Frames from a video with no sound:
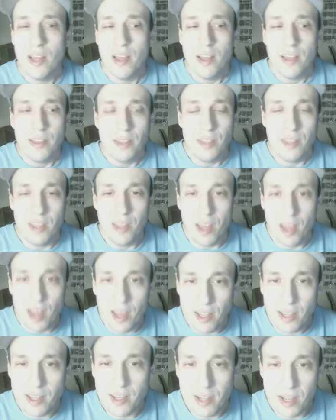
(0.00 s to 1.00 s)
the
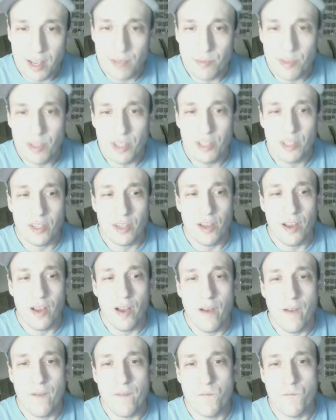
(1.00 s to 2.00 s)
economic
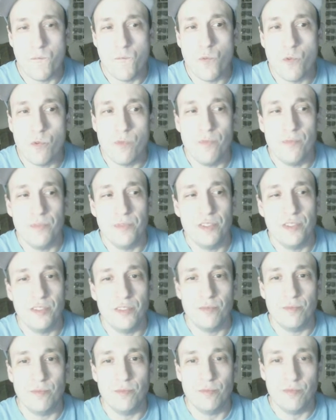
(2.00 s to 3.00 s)

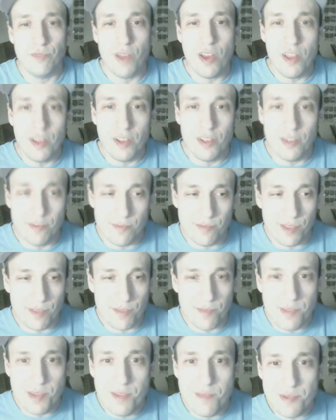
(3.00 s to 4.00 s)
realm
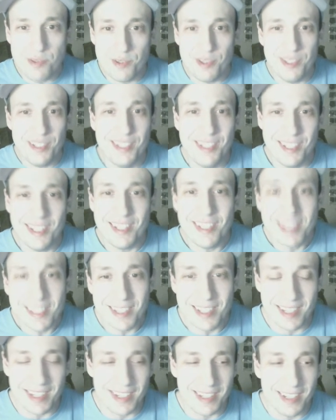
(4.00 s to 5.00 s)
that people exist
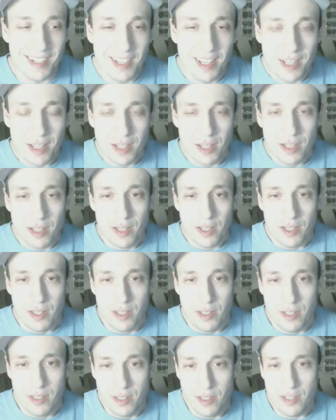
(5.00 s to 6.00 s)
in,
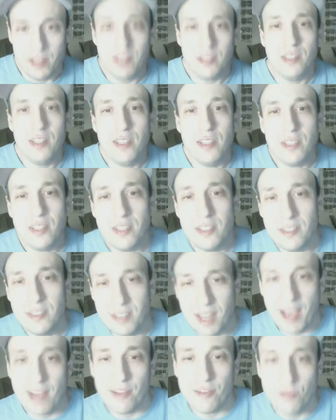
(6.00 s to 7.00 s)
isn't
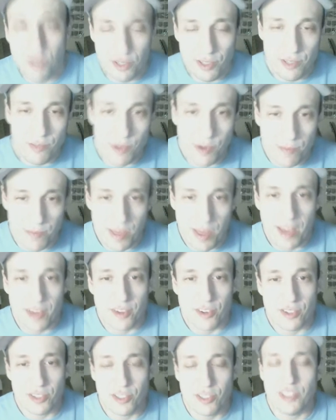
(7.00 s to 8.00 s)
that really what
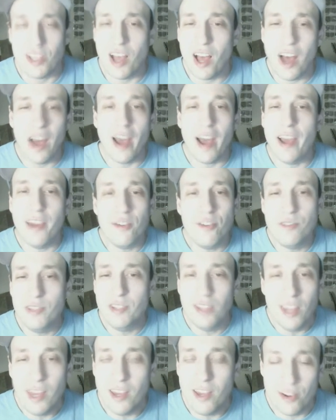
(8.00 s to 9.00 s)
matters? Because I don't
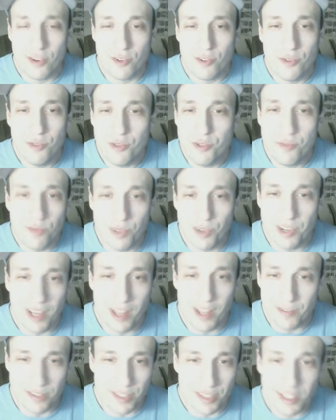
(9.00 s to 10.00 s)
care who you want to
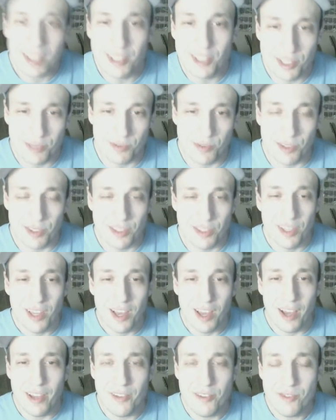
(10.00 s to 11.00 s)
have sex with.
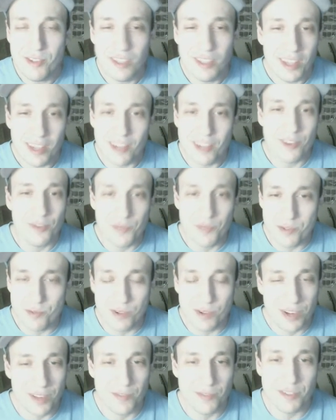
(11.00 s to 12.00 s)
I don't care if you
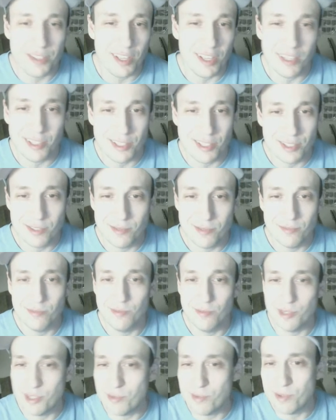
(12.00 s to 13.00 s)
want to have sex
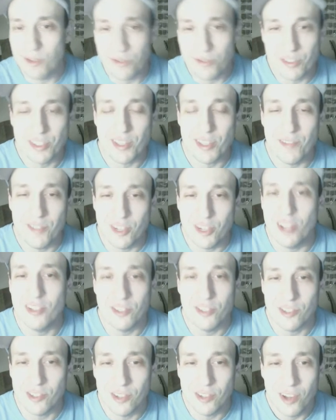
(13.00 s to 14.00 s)
with someone of the same
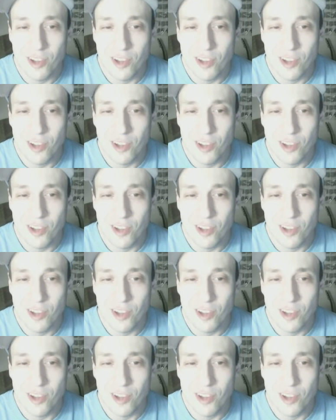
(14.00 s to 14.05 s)
gender